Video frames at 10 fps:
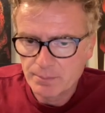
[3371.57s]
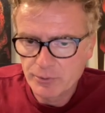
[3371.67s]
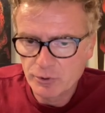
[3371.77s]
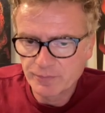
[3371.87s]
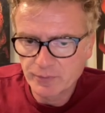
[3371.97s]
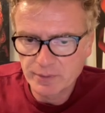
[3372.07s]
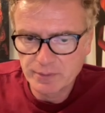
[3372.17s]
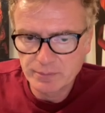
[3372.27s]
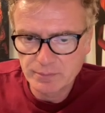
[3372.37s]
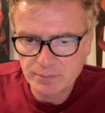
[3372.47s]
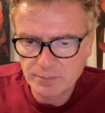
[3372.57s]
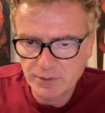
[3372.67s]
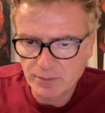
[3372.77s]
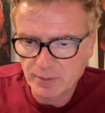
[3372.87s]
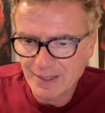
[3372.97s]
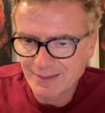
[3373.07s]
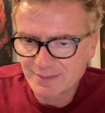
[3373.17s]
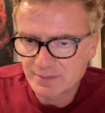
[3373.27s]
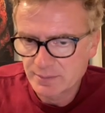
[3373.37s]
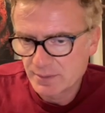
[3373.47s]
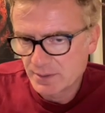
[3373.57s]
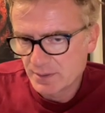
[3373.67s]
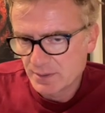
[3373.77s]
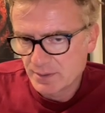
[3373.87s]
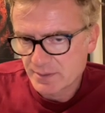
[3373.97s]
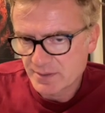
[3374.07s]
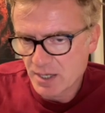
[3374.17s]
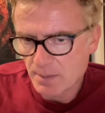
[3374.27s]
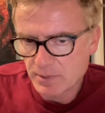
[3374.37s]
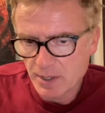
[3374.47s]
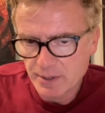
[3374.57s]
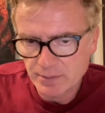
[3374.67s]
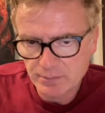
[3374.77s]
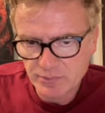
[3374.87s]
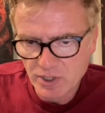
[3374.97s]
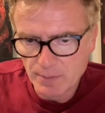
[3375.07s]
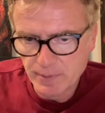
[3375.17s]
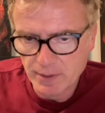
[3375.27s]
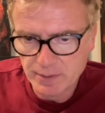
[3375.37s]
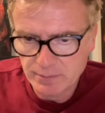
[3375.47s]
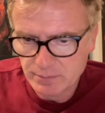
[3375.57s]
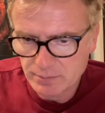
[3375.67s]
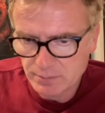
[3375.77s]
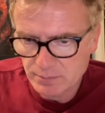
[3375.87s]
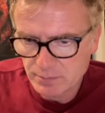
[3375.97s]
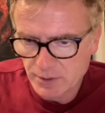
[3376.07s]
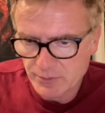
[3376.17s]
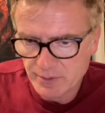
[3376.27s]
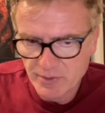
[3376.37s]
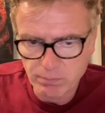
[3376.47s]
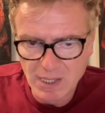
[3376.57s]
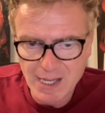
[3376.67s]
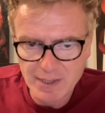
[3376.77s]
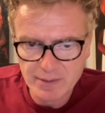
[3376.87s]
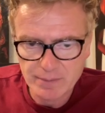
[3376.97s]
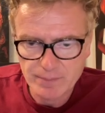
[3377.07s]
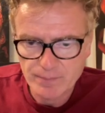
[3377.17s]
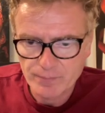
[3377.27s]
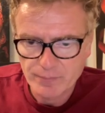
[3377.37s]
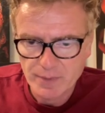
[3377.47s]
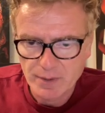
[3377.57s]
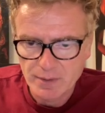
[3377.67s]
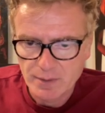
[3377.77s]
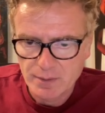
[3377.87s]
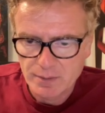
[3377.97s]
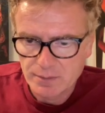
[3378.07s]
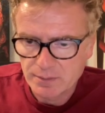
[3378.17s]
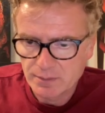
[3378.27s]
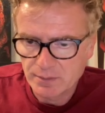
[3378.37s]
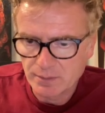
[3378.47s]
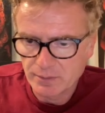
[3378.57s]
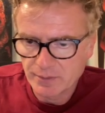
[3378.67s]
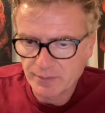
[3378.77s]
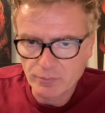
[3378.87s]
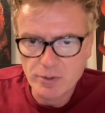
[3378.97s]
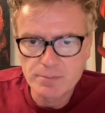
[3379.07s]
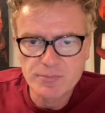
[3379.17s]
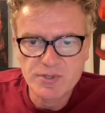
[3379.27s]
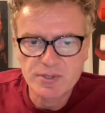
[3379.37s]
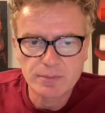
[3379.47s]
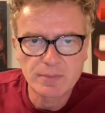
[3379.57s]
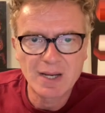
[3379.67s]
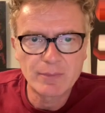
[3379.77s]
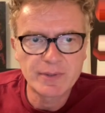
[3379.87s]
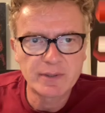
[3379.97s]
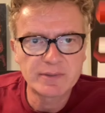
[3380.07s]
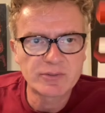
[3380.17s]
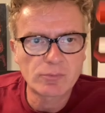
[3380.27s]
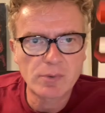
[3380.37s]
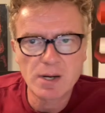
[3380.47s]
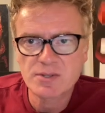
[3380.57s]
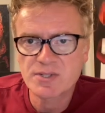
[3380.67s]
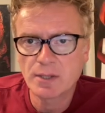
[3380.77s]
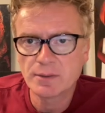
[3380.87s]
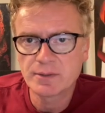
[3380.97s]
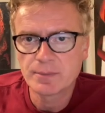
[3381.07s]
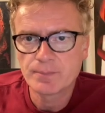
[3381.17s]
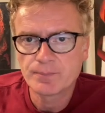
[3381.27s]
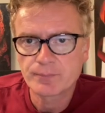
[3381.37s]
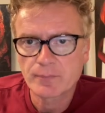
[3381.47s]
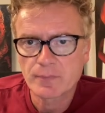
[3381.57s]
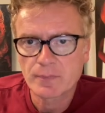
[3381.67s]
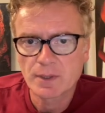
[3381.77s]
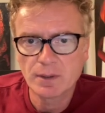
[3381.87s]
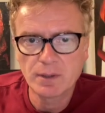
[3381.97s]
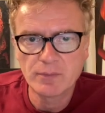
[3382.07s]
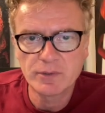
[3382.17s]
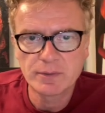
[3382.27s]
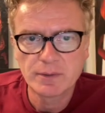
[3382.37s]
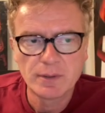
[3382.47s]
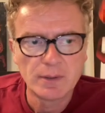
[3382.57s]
Beautifully, inked. Top light, underneath black. Look at the rims. Everything just rock solid. Love it.